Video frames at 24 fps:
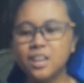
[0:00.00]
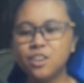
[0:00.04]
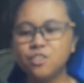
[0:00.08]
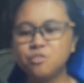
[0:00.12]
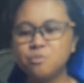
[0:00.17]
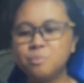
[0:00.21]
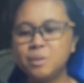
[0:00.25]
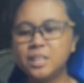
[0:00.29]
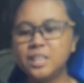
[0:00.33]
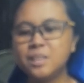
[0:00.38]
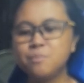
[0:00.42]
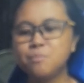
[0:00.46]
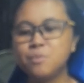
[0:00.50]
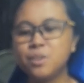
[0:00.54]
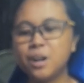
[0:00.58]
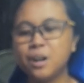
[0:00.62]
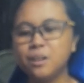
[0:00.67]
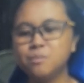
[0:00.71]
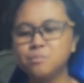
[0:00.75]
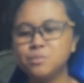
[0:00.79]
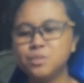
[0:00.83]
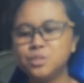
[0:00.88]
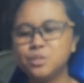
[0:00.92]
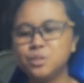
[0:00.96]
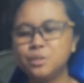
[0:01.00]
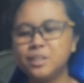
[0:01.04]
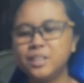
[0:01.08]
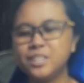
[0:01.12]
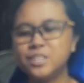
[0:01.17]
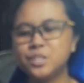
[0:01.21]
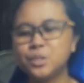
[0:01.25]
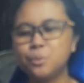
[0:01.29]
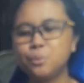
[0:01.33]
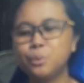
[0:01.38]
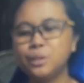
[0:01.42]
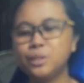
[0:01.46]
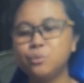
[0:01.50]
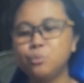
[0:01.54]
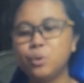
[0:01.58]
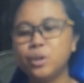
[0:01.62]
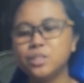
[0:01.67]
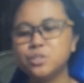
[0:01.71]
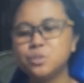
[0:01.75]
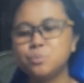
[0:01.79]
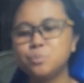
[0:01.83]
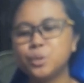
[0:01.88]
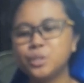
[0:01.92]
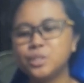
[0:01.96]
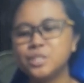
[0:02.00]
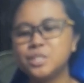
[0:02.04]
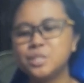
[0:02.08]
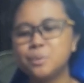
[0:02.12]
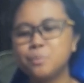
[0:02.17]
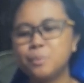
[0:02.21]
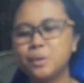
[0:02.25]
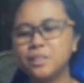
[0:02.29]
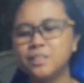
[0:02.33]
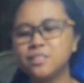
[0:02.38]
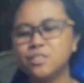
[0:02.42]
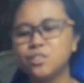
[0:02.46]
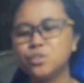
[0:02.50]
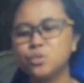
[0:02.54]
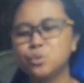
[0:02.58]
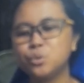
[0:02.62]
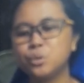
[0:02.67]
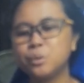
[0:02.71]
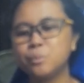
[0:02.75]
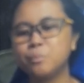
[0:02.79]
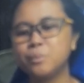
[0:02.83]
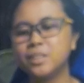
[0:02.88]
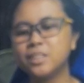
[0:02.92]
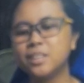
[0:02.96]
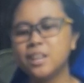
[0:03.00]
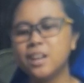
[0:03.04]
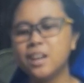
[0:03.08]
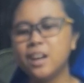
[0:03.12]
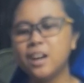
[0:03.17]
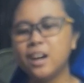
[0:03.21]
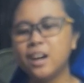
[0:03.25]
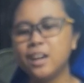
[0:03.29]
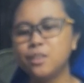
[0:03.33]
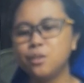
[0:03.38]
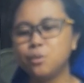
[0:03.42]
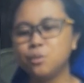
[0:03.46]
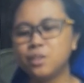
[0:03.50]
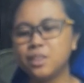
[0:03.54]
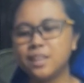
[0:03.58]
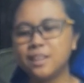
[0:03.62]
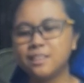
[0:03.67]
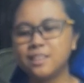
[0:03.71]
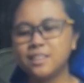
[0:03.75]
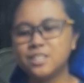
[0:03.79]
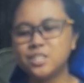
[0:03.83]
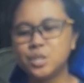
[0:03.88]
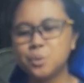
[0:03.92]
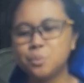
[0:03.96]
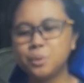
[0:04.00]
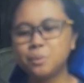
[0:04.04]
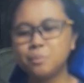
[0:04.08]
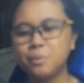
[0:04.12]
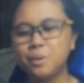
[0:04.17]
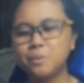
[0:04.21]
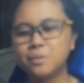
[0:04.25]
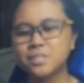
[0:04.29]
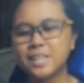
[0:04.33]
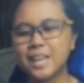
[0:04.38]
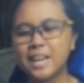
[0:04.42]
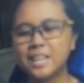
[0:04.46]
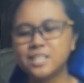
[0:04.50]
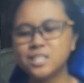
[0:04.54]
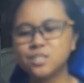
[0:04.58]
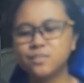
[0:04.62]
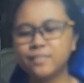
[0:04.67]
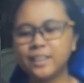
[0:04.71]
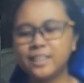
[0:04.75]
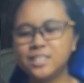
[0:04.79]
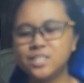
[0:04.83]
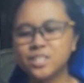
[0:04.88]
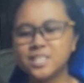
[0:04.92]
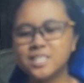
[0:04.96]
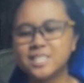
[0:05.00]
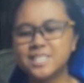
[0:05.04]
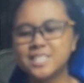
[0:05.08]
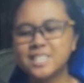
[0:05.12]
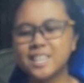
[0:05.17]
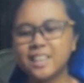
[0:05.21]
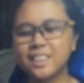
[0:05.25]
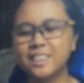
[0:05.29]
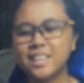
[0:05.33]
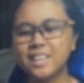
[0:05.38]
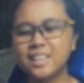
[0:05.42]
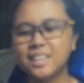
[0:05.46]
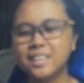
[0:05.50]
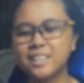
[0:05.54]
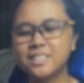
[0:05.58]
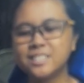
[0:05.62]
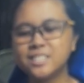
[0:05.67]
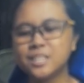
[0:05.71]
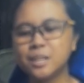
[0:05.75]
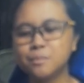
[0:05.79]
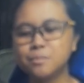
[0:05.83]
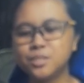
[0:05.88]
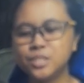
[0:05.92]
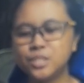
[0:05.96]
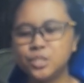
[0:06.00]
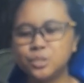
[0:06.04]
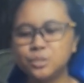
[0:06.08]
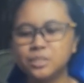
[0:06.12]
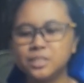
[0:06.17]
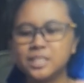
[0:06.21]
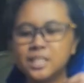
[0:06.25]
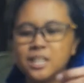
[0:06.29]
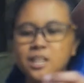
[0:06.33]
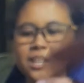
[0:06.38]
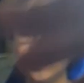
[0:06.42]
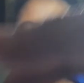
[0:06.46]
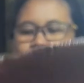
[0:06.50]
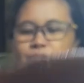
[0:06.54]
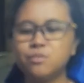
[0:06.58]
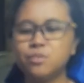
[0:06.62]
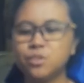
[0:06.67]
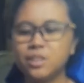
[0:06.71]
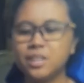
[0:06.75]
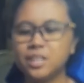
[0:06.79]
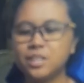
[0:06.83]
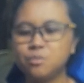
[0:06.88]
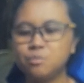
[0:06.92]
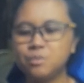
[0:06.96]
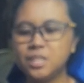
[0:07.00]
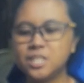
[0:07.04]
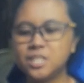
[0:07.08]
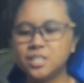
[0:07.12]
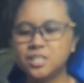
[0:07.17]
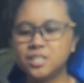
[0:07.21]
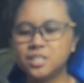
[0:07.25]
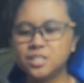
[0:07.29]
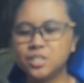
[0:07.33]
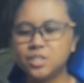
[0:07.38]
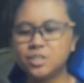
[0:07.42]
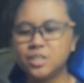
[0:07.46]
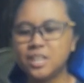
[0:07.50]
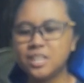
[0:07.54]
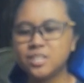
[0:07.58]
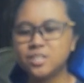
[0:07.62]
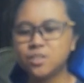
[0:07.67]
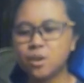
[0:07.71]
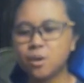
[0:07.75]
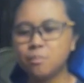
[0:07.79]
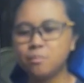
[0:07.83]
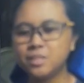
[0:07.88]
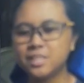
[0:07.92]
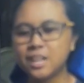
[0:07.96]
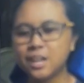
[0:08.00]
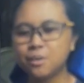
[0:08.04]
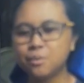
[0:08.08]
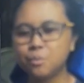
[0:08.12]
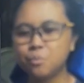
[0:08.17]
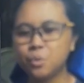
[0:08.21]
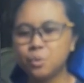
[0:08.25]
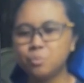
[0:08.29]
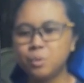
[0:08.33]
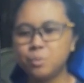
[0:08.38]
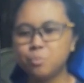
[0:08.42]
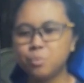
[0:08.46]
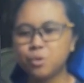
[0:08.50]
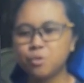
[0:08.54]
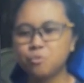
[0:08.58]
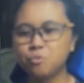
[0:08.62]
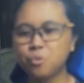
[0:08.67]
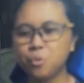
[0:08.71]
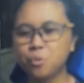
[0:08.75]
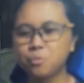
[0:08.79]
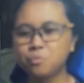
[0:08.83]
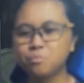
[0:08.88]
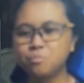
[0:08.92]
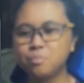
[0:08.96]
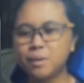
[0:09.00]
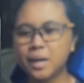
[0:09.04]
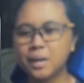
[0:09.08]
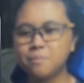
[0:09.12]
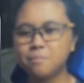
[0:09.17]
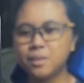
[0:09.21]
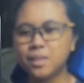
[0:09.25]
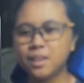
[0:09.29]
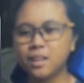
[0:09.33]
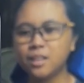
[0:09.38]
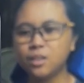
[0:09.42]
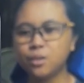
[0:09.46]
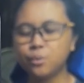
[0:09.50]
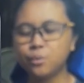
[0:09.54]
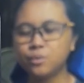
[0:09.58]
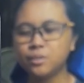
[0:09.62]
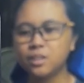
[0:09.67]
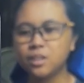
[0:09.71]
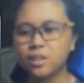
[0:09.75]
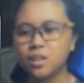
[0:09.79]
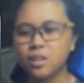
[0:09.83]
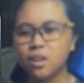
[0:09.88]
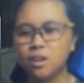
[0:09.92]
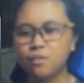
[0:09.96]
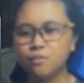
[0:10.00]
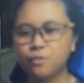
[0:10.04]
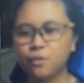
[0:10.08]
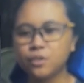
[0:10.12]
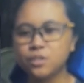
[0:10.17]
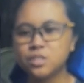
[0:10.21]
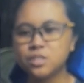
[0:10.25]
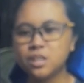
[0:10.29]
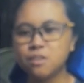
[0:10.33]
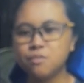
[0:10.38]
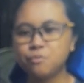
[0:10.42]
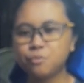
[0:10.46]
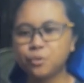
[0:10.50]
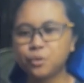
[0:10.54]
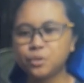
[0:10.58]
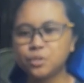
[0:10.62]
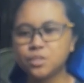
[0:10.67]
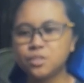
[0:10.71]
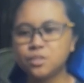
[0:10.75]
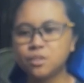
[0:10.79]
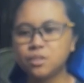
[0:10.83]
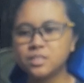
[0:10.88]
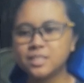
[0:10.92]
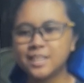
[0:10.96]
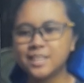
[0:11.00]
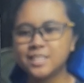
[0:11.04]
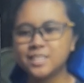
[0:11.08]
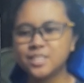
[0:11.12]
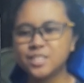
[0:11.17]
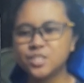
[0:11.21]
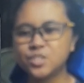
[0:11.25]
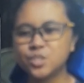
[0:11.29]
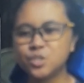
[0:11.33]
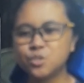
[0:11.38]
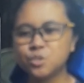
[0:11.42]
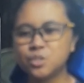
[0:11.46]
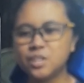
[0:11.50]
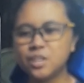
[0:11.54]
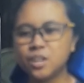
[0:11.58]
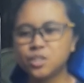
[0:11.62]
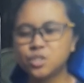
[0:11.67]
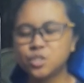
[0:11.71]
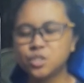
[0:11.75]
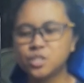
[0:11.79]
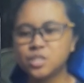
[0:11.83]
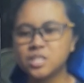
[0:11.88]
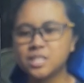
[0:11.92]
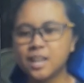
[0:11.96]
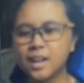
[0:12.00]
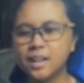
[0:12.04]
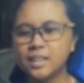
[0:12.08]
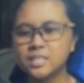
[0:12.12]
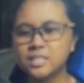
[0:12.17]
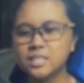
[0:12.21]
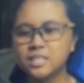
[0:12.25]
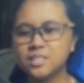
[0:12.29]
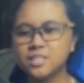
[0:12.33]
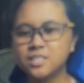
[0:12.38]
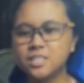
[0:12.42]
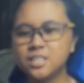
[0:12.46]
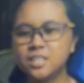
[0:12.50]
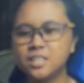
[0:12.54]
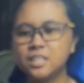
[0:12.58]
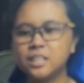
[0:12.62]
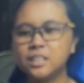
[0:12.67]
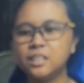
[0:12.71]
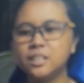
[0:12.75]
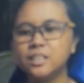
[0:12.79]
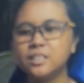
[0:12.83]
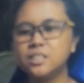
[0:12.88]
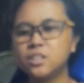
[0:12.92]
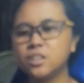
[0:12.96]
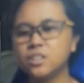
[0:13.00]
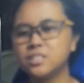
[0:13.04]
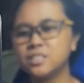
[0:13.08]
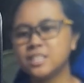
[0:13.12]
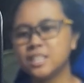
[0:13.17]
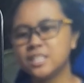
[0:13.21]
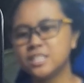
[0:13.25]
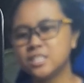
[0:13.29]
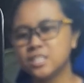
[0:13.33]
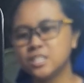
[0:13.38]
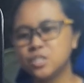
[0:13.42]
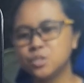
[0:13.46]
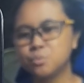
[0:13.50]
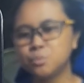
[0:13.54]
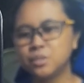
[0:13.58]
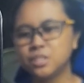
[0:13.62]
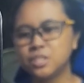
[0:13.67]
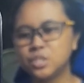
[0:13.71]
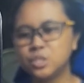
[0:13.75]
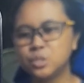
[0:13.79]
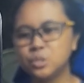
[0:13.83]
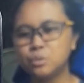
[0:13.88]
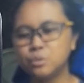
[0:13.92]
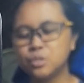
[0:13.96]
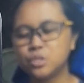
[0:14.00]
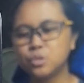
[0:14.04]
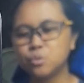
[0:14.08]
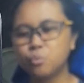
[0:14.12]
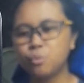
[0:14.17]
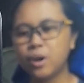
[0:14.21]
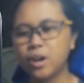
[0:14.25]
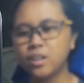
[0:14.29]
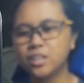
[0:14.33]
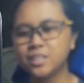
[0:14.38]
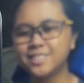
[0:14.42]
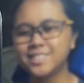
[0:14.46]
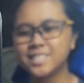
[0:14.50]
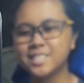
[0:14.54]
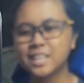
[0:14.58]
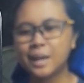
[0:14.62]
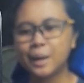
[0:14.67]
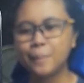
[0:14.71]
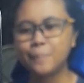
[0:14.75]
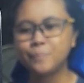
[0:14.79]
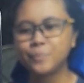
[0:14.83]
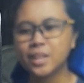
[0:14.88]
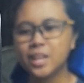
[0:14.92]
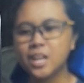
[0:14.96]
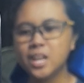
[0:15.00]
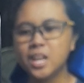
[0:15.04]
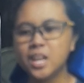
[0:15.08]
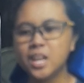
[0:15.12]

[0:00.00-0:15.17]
If Million comes, surely she will want to participate in the tournament. I don't think that she will be satisfied just sending in a substitute. For that reason, today's commentary will be performed by me alone. First thing first, the contestant introductions. I sent a signal and the contestants were introduced one at a time.